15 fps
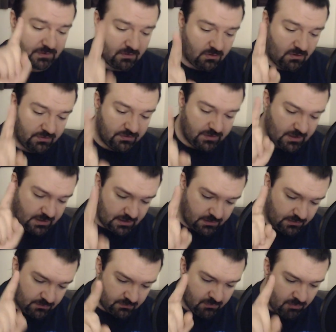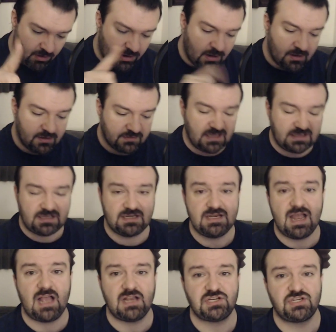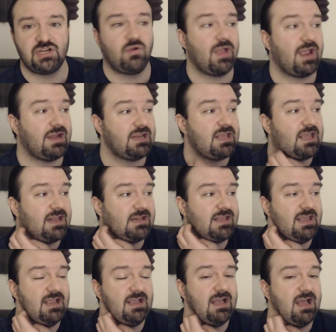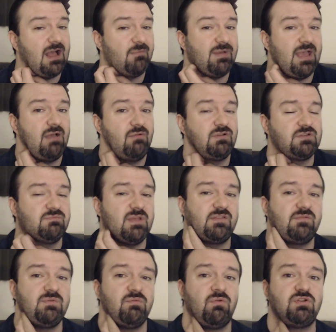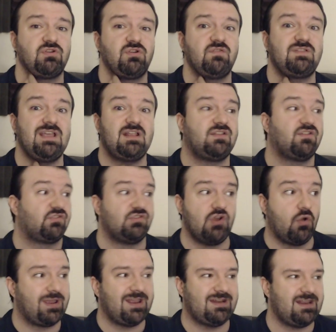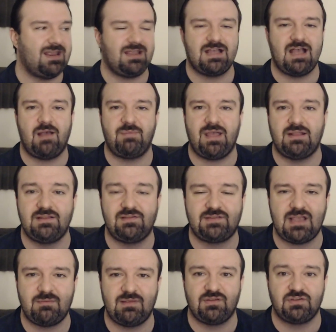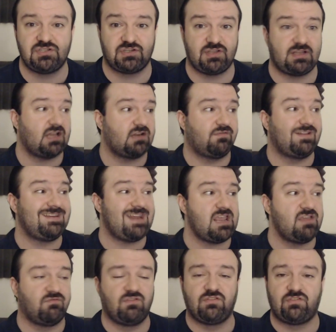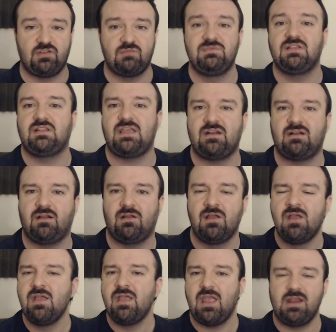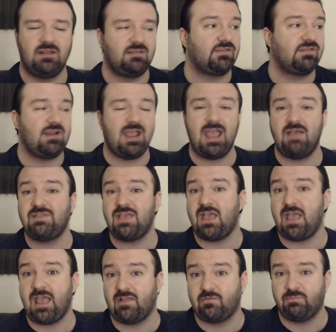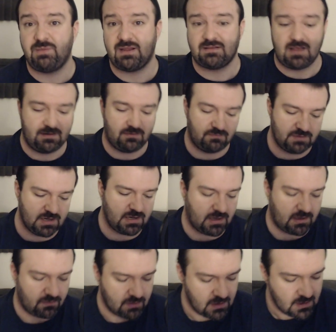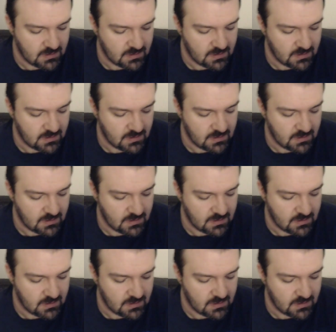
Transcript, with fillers: although they did not show any hand-to-hand combat, which makes me wonder if they, there's no hand-to-hand -hand combat in this game. Is it just like kind of a naval simulator and it doesn't have that aspect? I don't know.